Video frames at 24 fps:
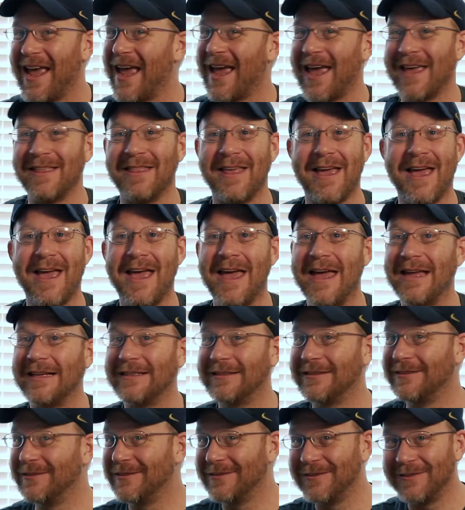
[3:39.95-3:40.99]
And
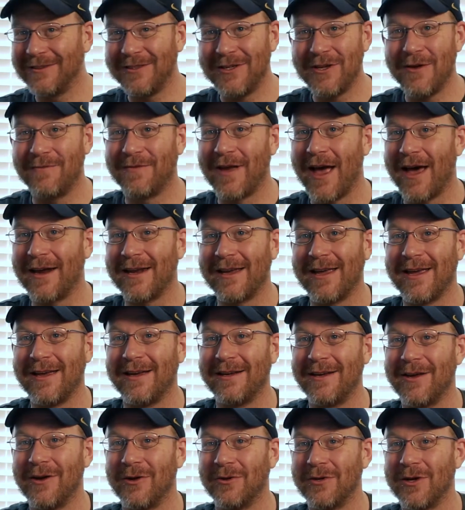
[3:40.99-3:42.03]
then you've got to get,
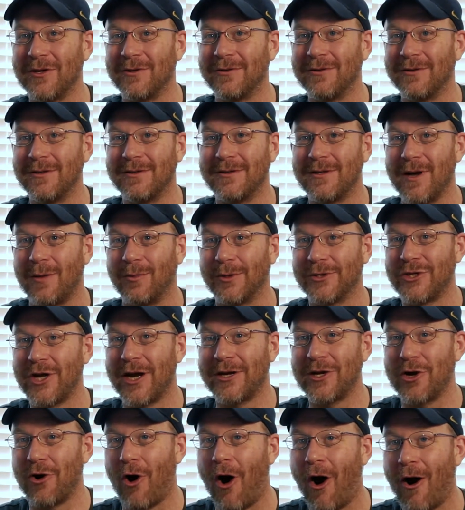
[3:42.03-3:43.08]
you double
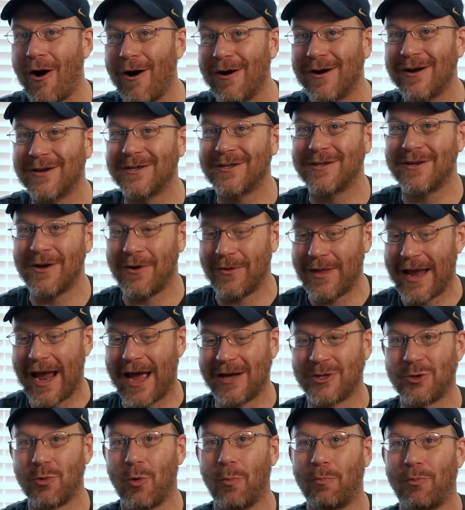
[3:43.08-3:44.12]
check your arcs, the
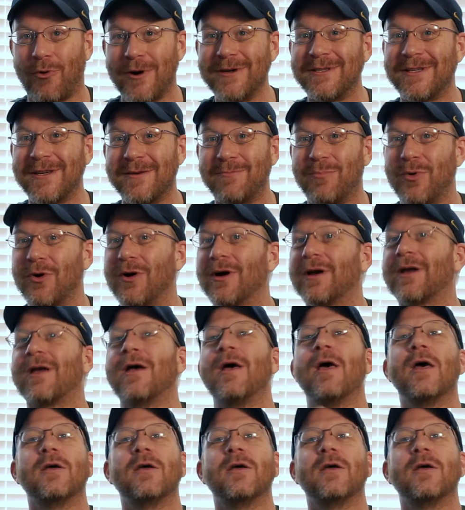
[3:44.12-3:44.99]
actual printed book.